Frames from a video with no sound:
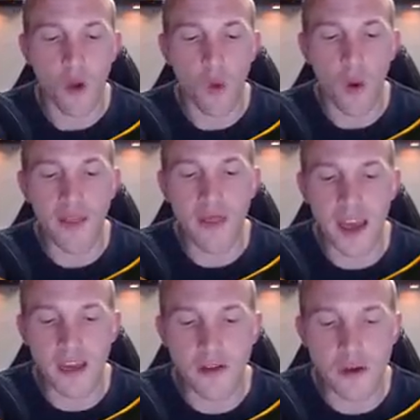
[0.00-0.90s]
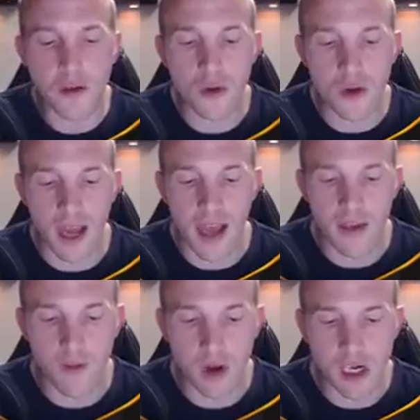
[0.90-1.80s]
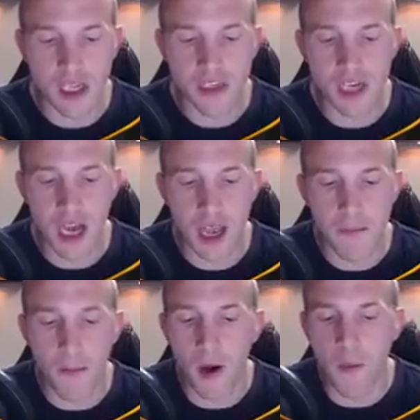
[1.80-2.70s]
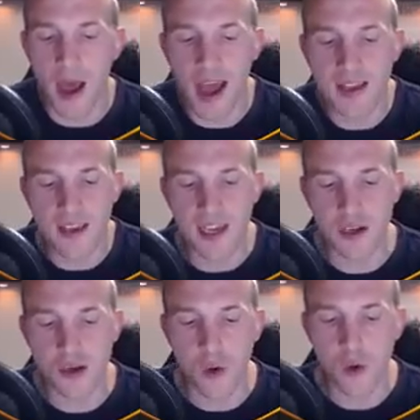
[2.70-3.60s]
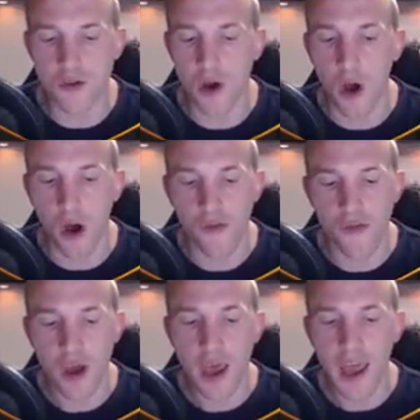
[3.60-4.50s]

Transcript: When they do though guys, watch this giant bomb as it goes off.